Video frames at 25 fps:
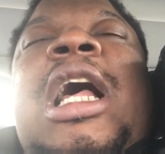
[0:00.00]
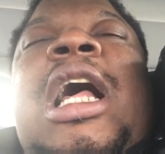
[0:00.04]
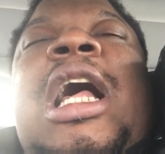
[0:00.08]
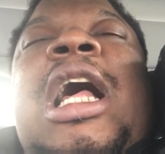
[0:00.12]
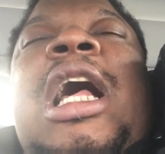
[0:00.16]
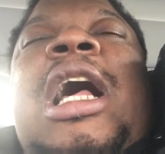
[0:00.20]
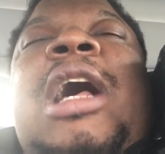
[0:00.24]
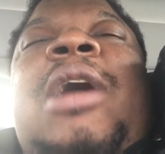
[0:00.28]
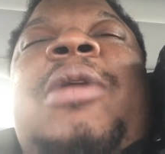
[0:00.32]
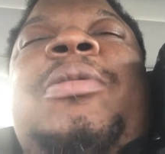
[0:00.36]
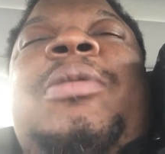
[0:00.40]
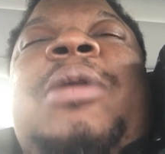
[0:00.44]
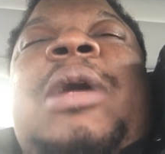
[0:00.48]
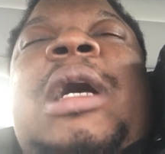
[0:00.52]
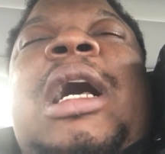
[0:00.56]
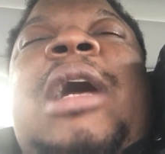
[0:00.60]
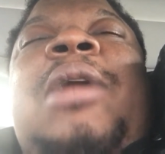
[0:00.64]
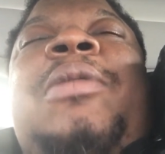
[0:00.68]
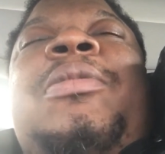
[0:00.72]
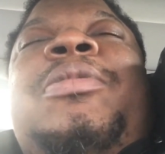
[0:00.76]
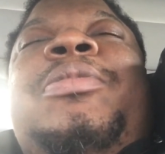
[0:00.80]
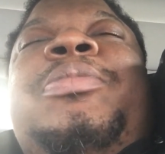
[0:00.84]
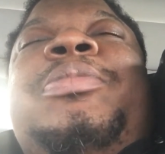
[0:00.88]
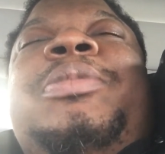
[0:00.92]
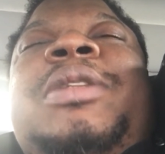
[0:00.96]
I
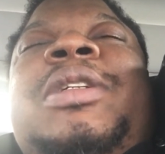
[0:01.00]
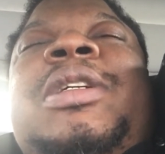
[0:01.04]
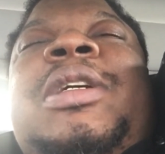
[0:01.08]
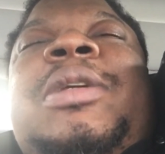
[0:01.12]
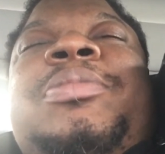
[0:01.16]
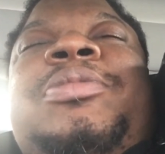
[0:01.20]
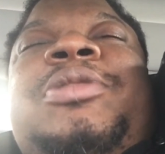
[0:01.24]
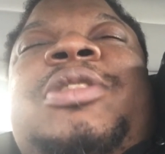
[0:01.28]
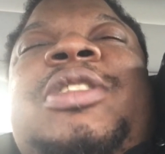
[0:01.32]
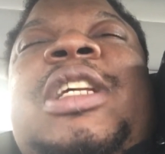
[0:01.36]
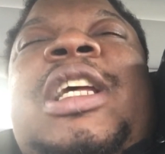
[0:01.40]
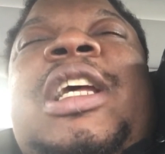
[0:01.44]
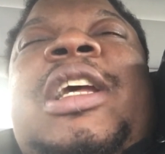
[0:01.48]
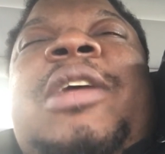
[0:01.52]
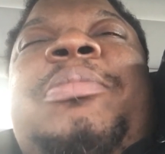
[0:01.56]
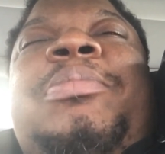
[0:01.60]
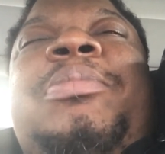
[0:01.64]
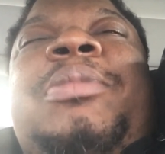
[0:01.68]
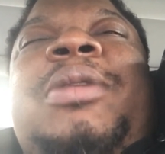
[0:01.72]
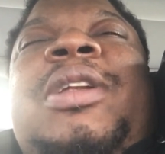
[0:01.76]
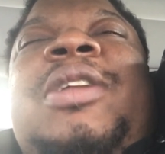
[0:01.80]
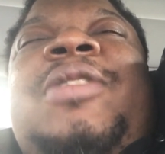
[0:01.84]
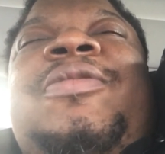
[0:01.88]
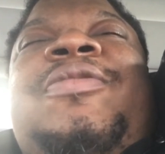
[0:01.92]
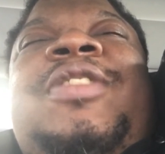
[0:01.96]
will be upset.
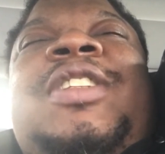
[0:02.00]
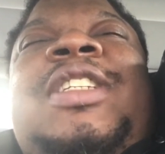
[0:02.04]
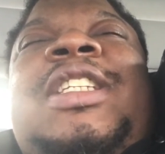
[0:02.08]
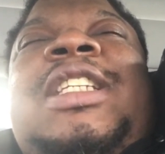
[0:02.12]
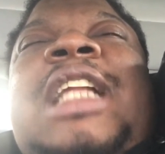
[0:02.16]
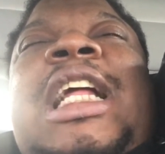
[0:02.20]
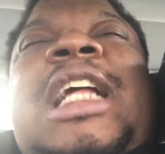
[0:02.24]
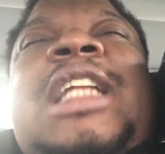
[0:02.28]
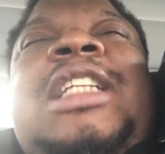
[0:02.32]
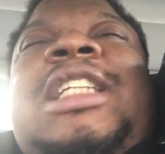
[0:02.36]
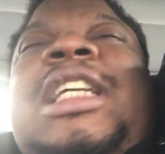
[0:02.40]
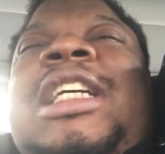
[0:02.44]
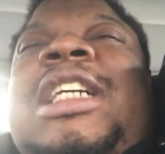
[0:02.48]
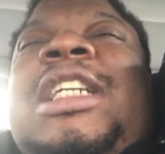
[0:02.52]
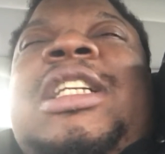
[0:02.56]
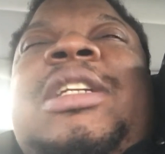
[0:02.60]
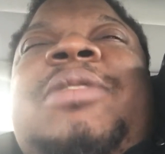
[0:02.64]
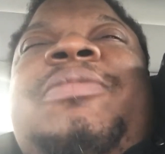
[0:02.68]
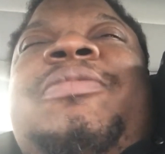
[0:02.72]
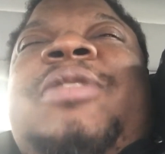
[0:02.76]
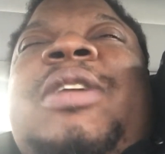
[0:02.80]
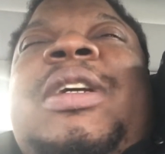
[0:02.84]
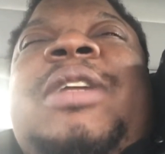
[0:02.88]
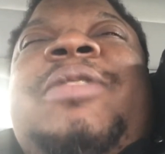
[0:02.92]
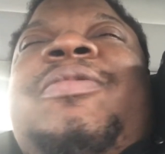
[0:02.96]
But if it's not taken
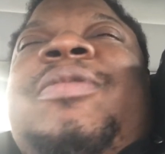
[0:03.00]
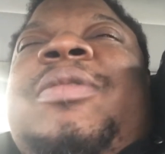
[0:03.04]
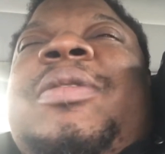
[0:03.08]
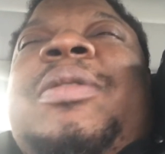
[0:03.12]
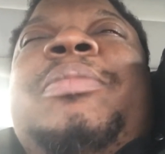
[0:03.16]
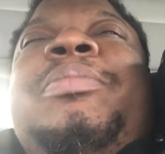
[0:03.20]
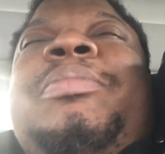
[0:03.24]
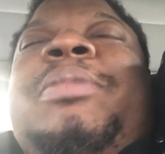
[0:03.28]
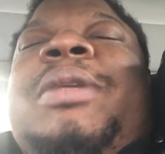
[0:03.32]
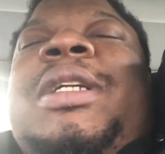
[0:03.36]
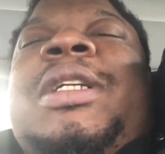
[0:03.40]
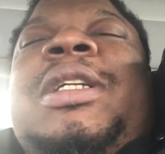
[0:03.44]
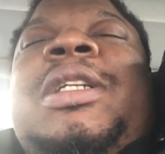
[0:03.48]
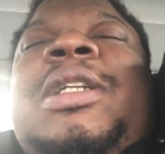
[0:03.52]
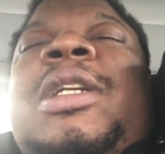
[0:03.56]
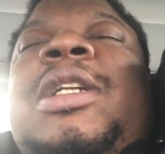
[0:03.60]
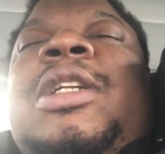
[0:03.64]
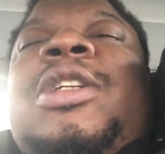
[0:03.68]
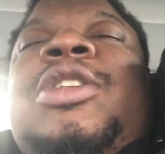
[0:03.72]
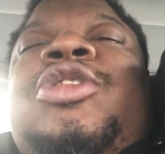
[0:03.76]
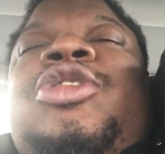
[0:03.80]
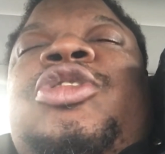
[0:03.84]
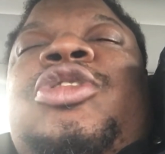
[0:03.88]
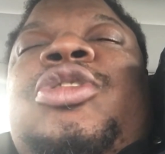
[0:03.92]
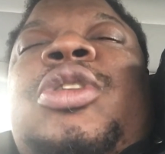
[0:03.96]
away from the meaning
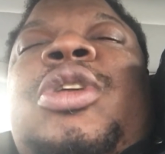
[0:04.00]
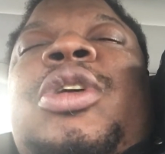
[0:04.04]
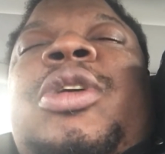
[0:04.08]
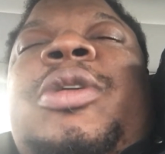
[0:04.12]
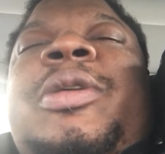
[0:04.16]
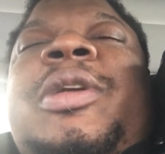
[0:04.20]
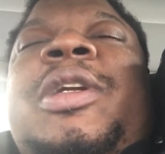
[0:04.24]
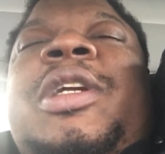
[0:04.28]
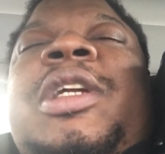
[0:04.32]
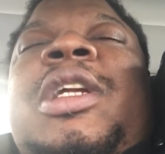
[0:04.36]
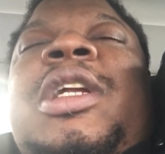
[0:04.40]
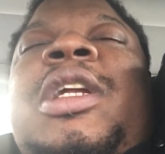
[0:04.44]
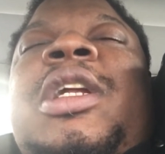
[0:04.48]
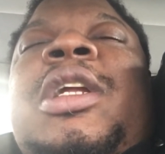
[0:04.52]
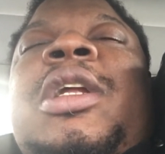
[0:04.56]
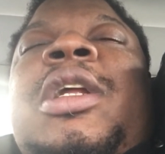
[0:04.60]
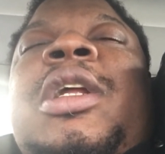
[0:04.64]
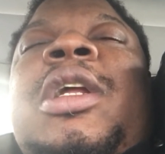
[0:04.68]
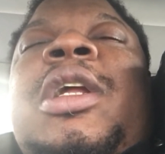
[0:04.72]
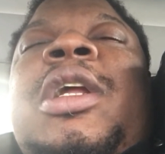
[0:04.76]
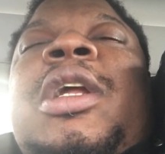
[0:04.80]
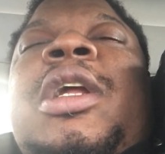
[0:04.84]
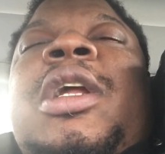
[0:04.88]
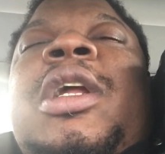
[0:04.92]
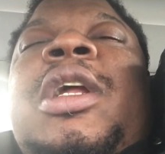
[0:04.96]
of the story,
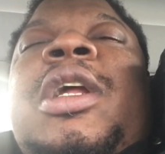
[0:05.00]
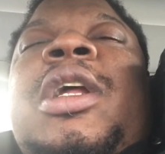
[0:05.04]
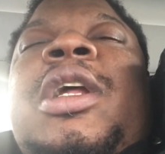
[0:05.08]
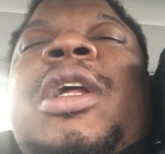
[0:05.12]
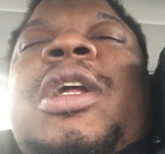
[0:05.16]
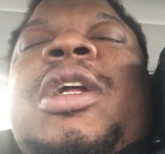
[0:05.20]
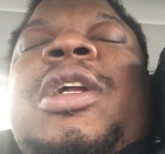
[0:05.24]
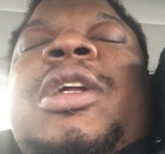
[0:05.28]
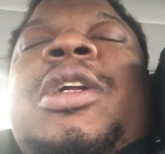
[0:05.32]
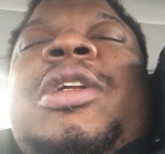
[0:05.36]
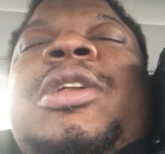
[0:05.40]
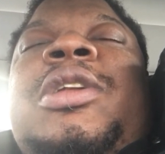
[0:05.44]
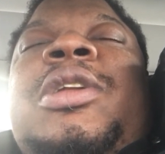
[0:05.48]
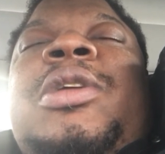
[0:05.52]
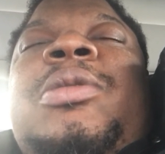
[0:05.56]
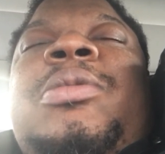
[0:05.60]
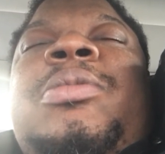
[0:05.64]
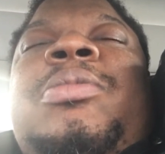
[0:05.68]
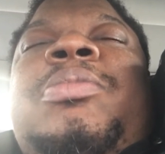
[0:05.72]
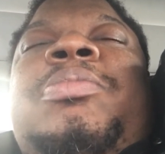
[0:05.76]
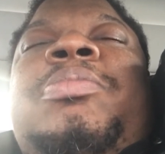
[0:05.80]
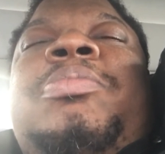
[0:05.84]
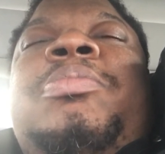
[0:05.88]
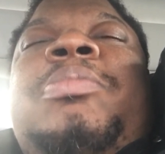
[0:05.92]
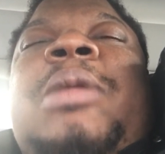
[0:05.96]

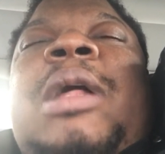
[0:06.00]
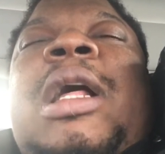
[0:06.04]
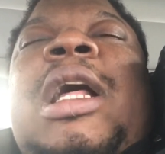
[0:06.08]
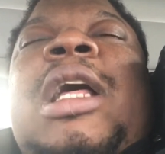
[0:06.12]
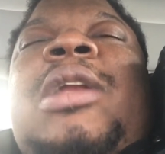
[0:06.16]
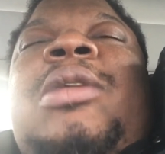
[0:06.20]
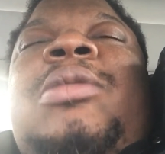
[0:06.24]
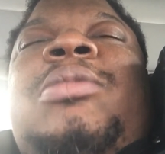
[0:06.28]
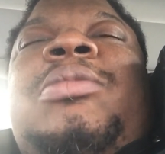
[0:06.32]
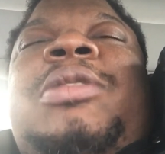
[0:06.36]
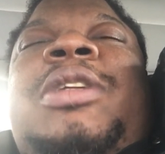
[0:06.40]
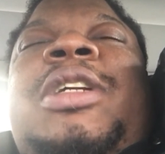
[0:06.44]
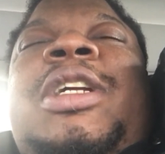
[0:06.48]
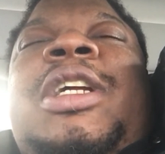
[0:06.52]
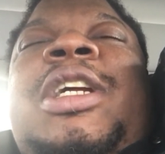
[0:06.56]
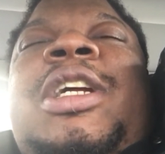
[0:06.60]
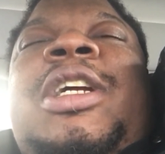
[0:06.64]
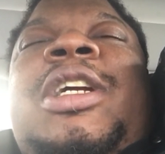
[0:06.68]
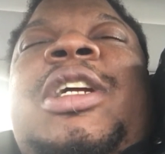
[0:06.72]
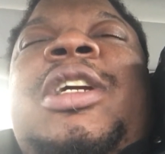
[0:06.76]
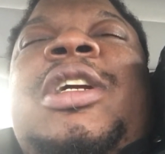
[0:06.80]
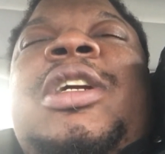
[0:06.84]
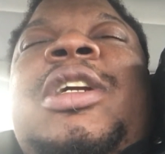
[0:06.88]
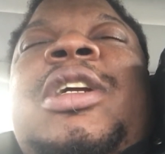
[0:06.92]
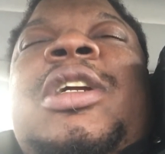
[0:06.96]
and I don't
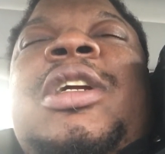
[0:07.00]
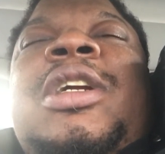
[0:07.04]
care